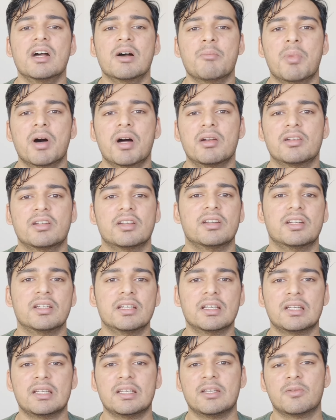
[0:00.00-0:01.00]
But
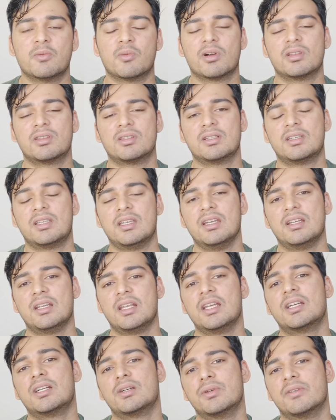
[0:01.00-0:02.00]
really what the key
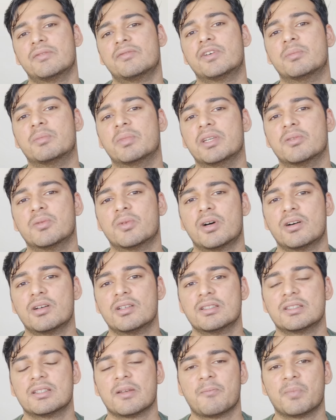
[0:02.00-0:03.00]
takeaway for me
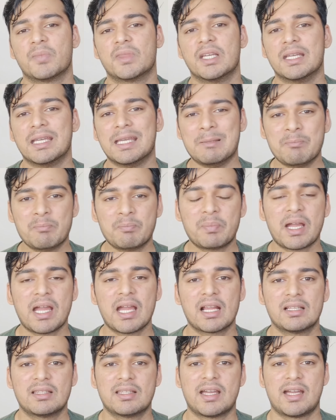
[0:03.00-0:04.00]
was the
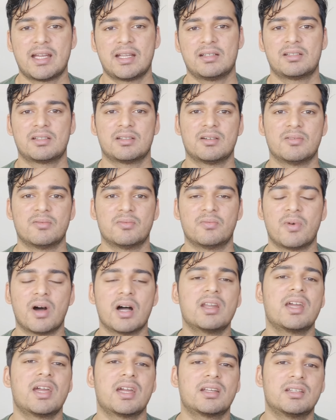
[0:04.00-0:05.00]
impact that
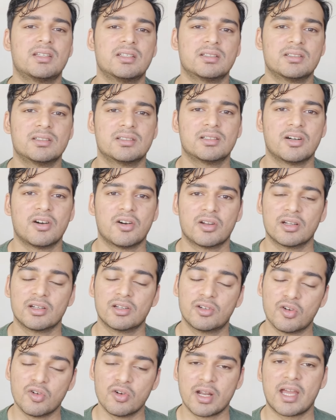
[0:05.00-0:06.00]
one actor or a
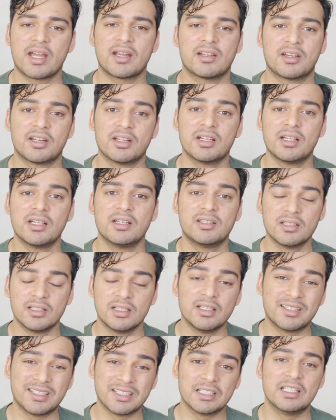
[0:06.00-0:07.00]
good actor,
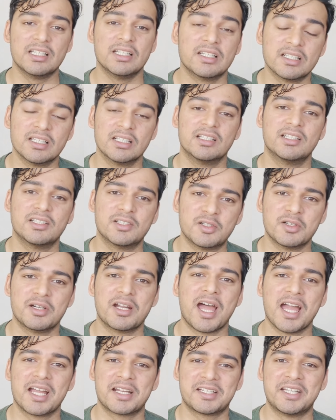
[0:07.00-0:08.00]
really good
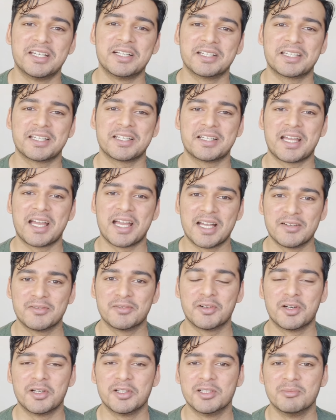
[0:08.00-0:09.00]
actor can
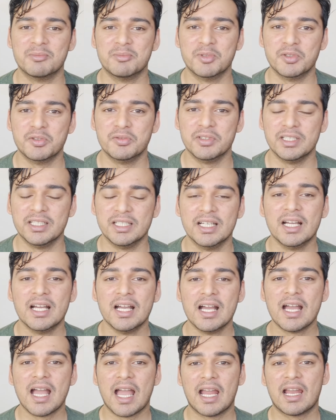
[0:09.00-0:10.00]
have on a movie,
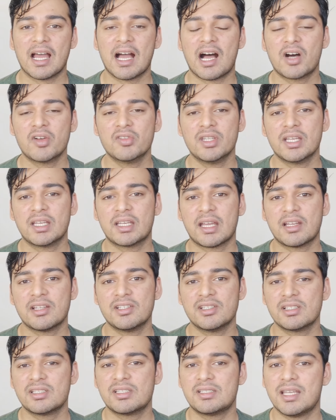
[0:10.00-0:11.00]
and how they can
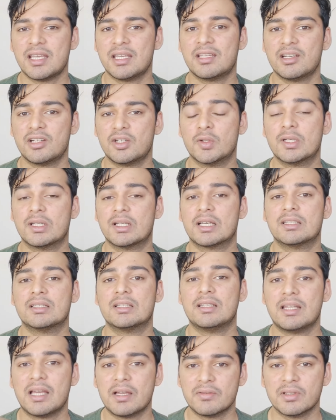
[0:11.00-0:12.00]
just take it to another
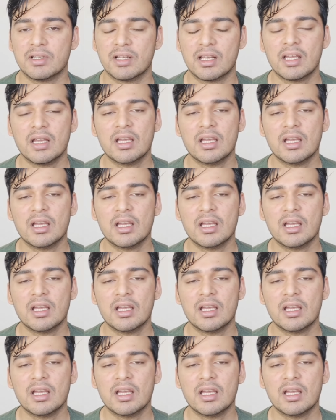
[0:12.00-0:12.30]
level.